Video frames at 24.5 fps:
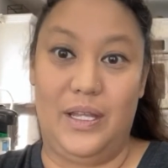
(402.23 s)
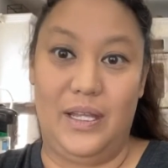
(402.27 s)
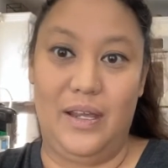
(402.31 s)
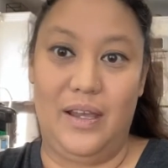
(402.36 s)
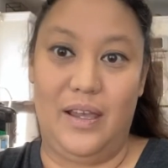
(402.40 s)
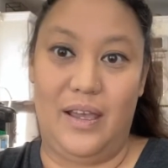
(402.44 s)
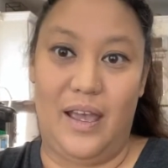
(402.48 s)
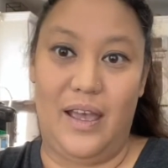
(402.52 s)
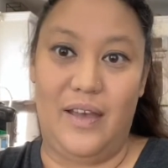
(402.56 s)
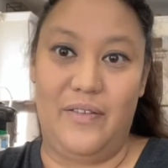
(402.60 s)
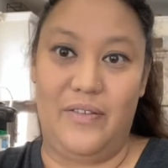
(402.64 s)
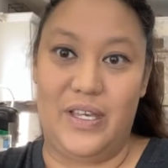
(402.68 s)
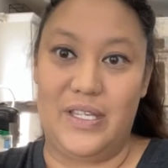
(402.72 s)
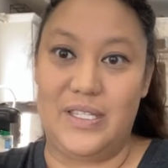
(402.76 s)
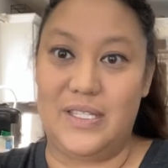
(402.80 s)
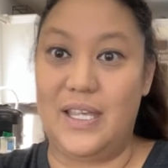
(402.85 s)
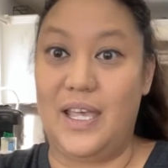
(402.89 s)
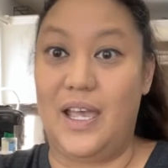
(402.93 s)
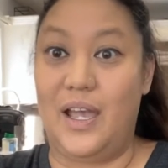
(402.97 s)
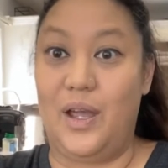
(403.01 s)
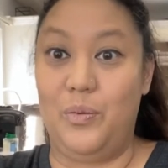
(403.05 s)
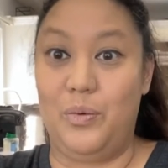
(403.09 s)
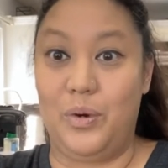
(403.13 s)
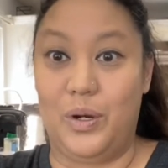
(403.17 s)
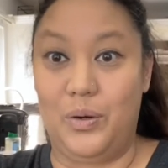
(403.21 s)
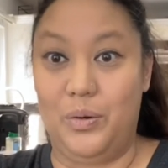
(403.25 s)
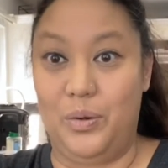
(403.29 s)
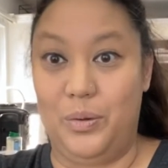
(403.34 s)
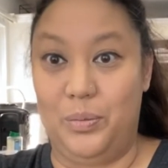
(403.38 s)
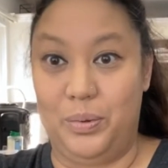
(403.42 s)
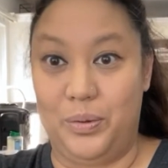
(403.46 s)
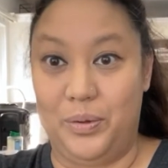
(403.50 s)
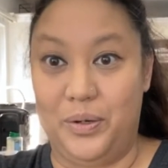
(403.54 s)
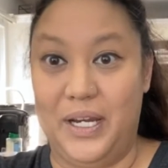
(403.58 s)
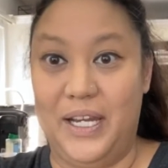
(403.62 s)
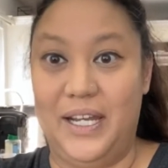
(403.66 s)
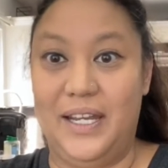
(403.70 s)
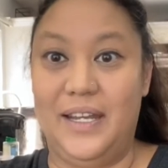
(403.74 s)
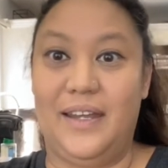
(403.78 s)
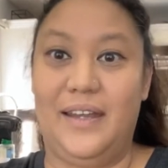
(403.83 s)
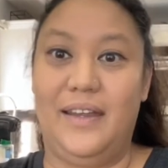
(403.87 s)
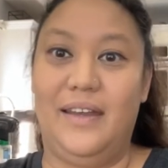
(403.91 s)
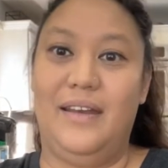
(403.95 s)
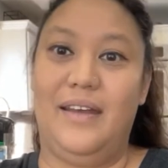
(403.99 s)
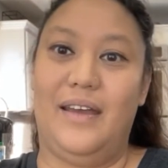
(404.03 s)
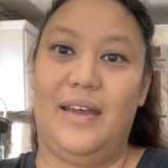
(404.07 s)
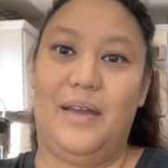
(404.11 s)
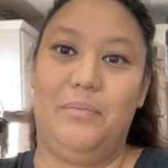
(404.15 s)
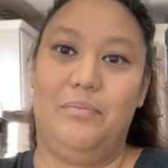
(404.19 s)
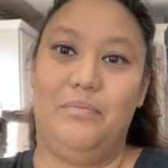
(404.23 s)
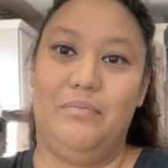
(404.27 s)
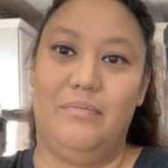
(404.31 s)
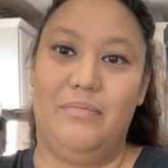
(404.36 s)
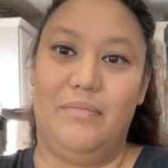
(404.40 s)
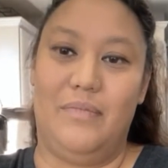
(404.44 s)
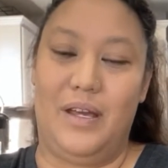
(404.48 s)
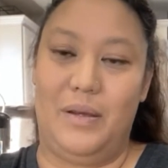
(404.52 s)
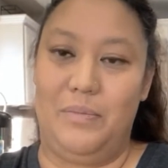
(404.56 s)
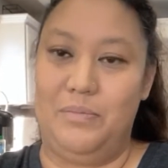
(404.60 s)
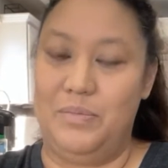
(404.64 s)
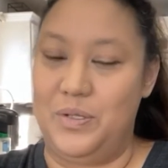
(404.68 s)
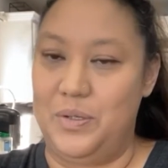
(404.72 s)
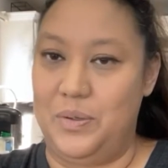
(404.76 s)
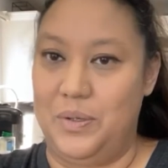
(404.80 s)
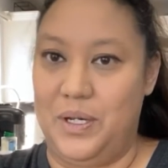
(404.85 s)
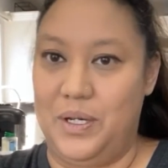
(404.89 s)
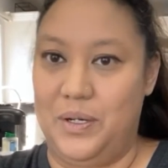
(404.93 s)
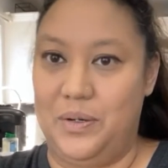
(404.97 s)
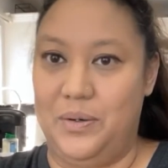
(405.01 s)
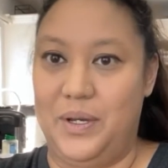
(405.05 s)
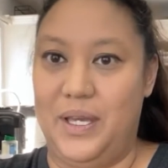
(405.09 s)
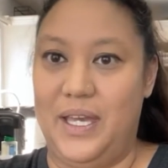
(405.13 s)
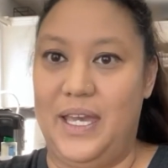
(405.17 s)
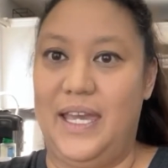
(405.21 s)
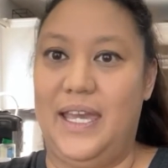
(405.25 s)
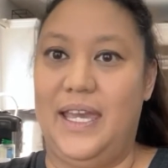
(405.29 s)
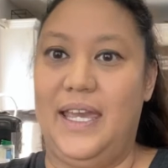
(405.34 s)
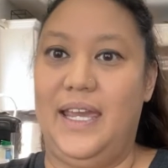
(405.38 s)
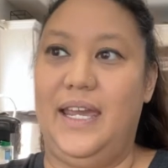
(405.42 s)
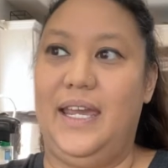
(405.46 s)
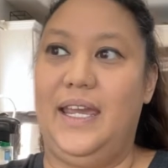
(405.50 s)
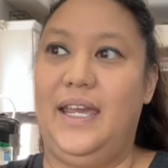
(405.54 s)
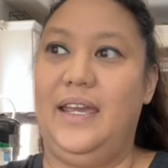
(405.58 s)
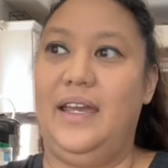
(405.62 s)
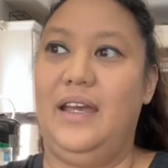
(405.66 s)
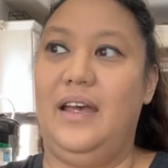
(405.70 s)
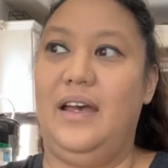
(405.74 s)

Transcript: obviously I recuperated. I'm doing okay.